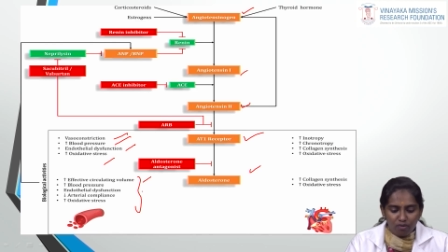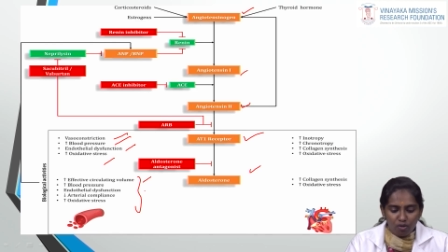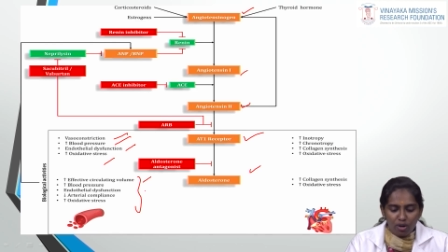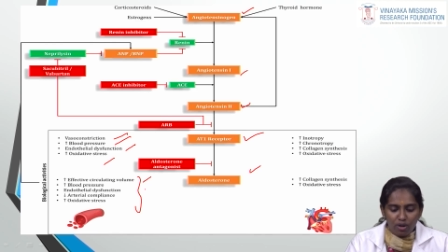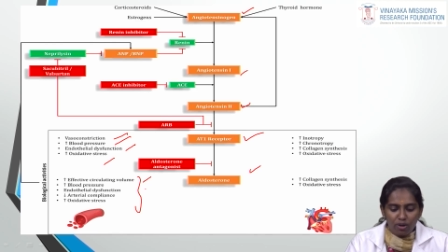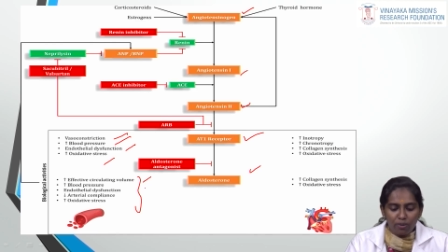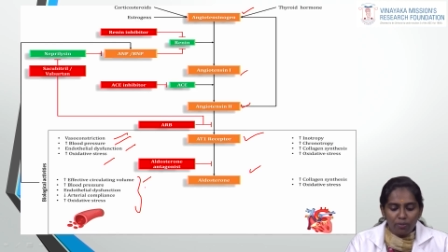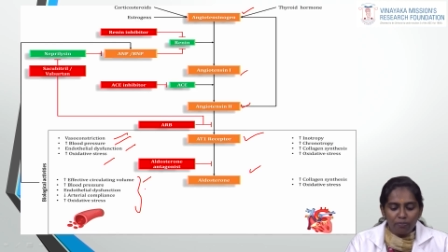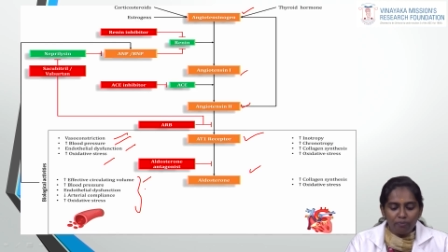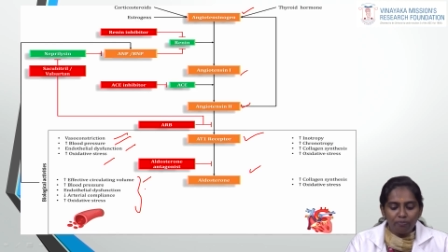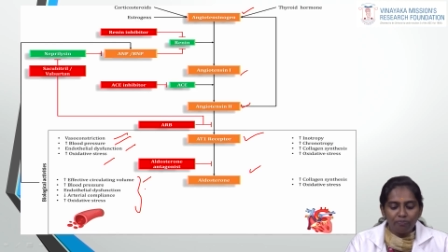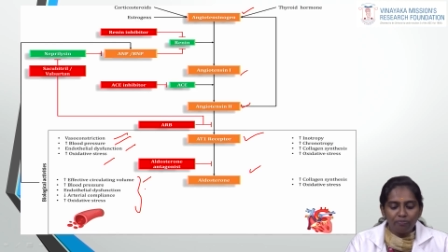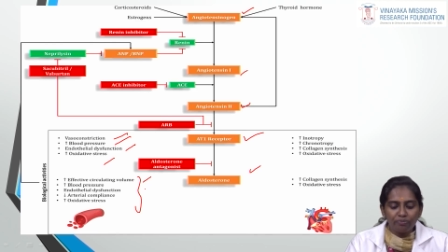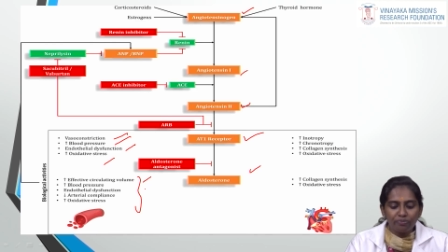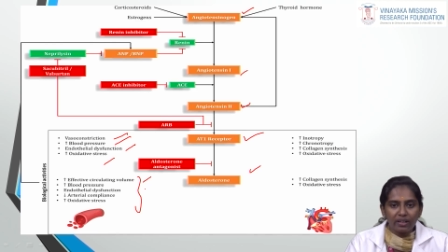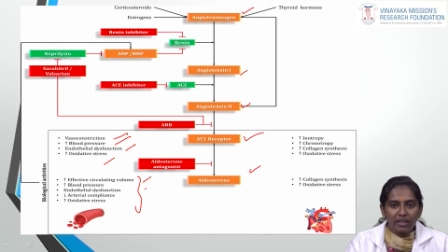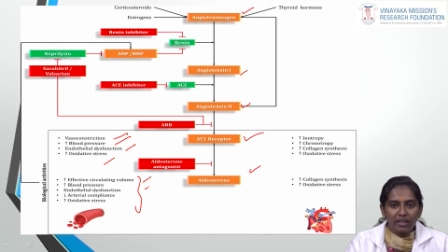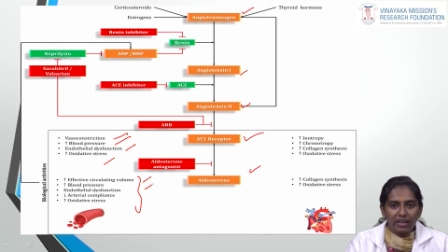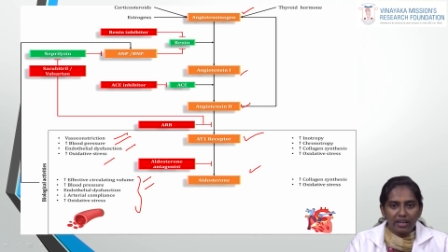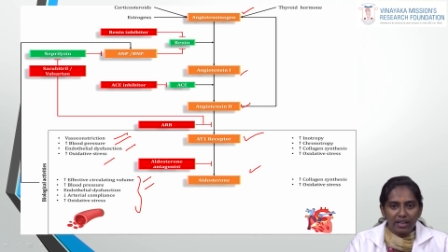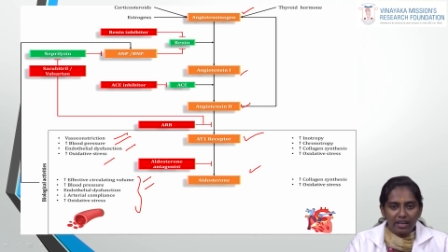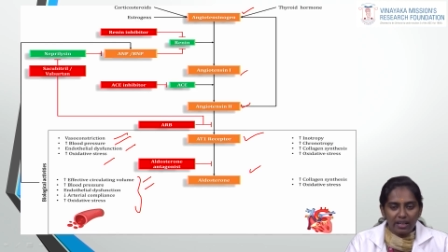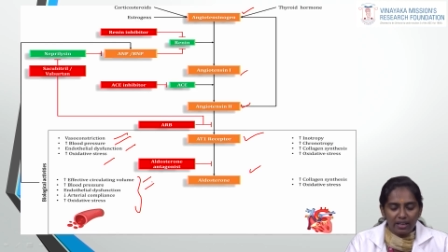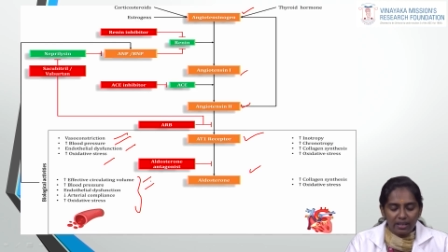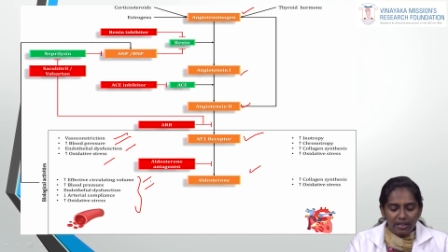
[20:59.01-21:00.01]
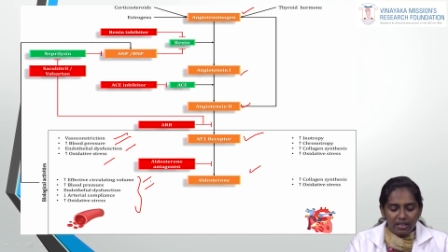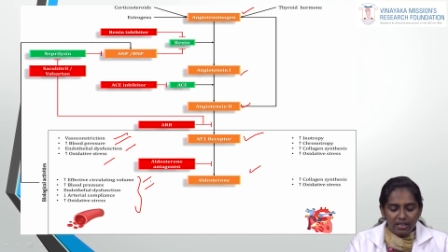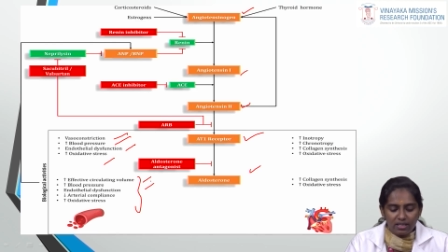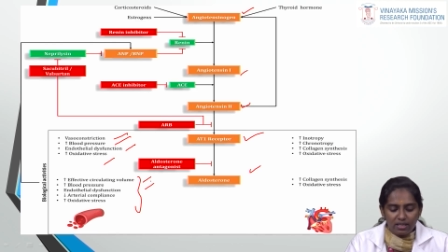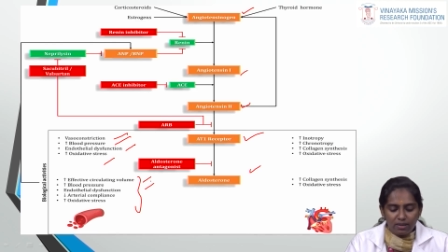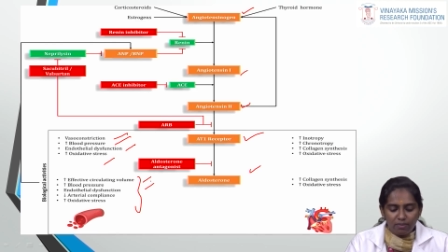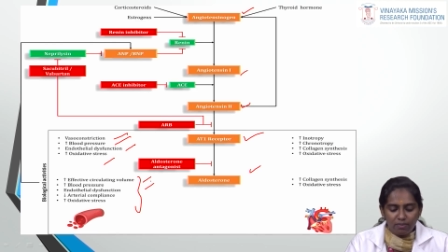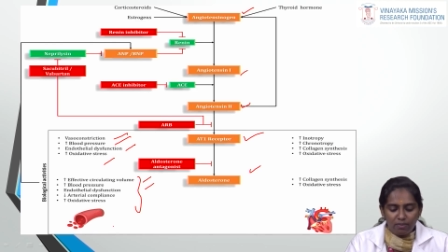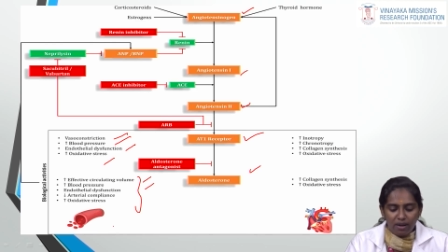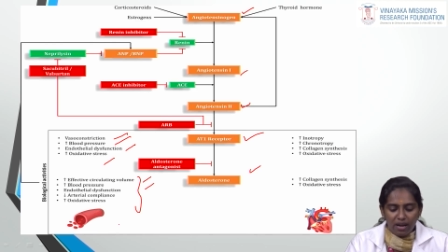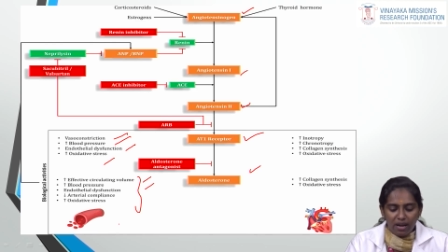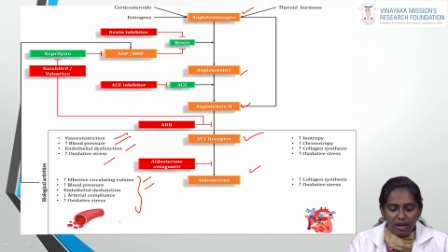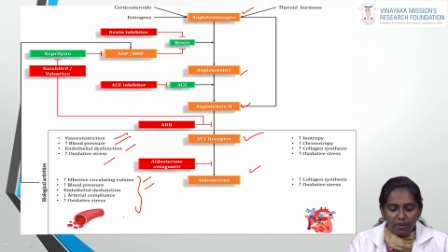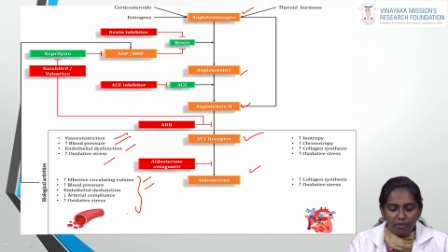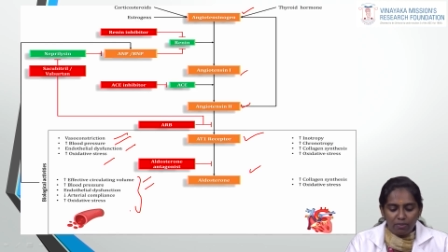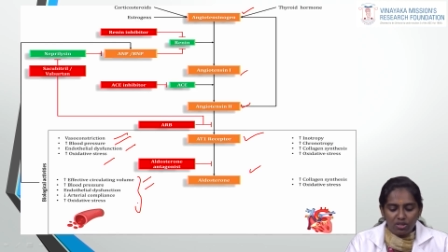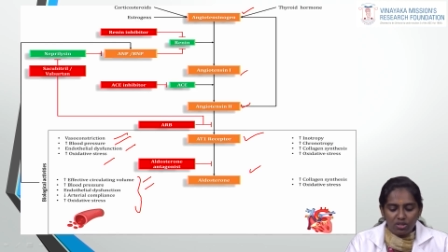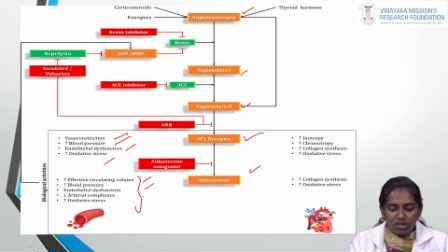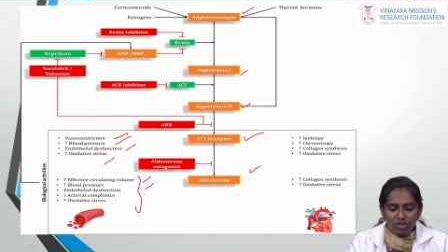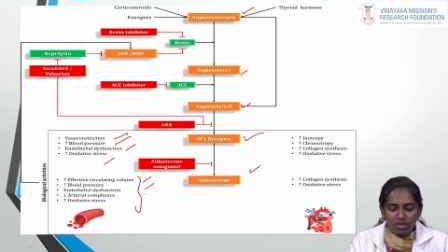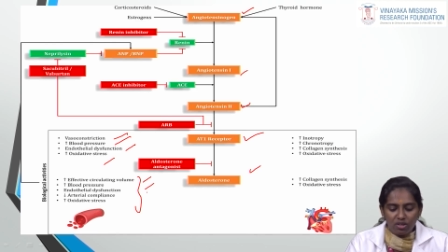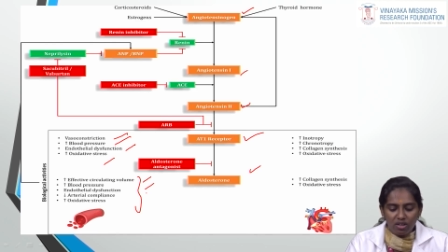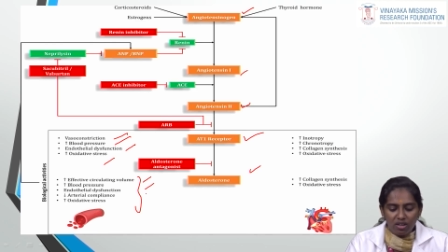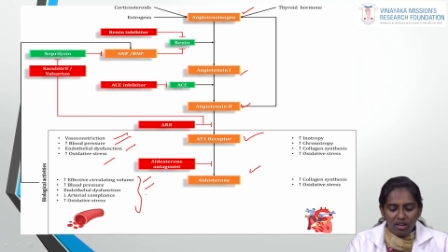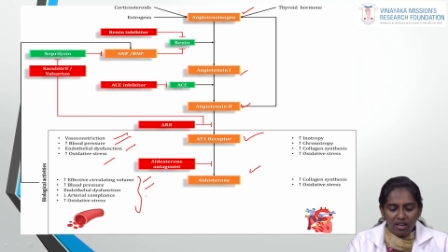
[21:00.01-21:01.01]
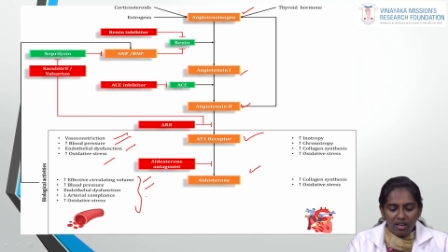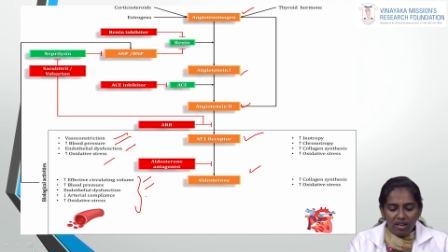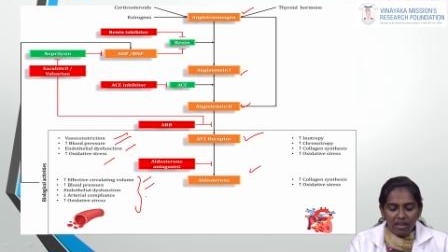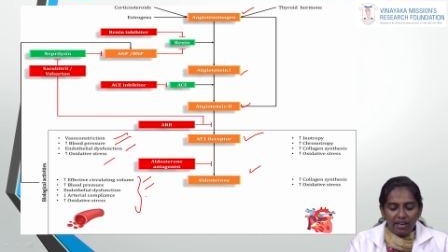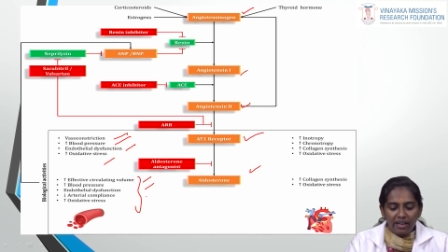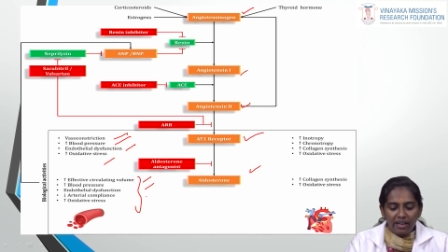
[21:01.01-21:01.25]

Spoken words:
volume, increase in blood pressure,